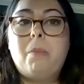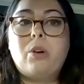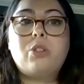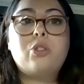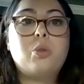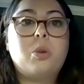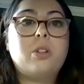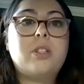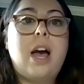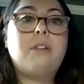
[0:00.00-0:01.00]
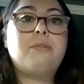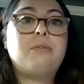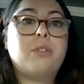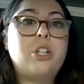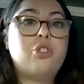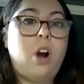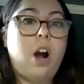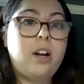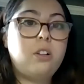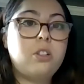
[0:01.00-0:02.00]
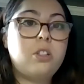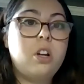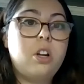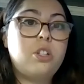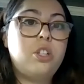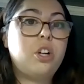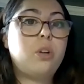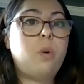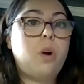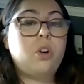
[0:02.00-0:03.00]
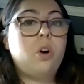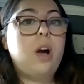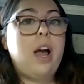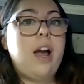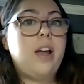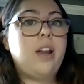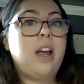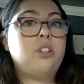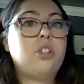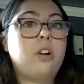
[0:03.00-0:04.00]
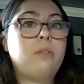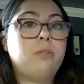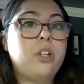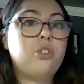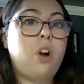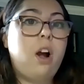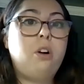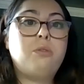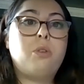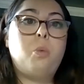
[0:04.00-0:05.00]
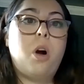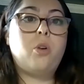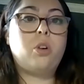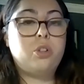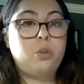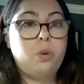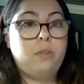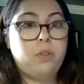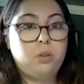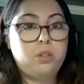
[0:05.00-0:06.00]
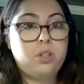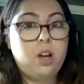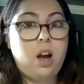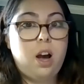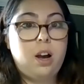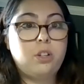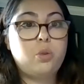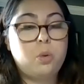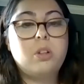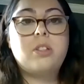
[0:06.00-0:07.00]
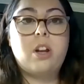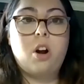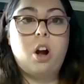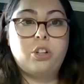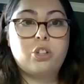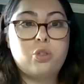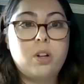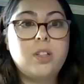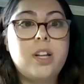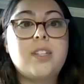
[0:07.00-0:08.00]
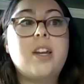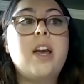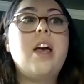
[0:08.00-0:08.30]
Most tools have free trials. So you're going to want to go ahead and start a free trial for 1 or 2 of those tools that are on your shortlist